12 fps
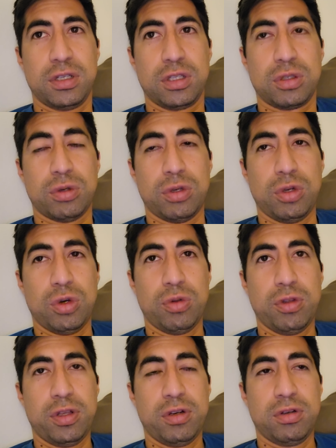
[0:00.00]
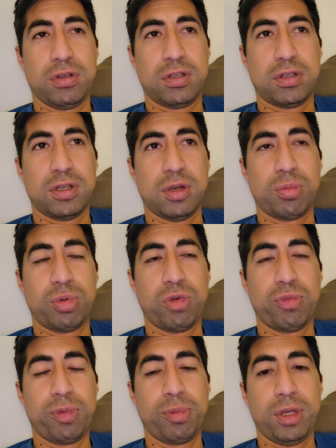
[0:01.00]
So I know that there's
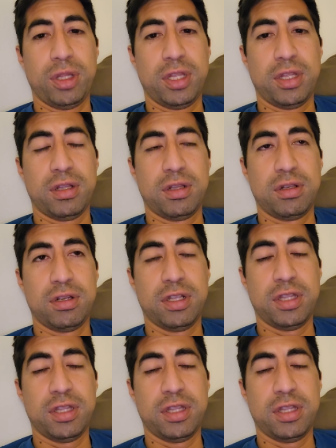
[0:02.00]
improvement being the, done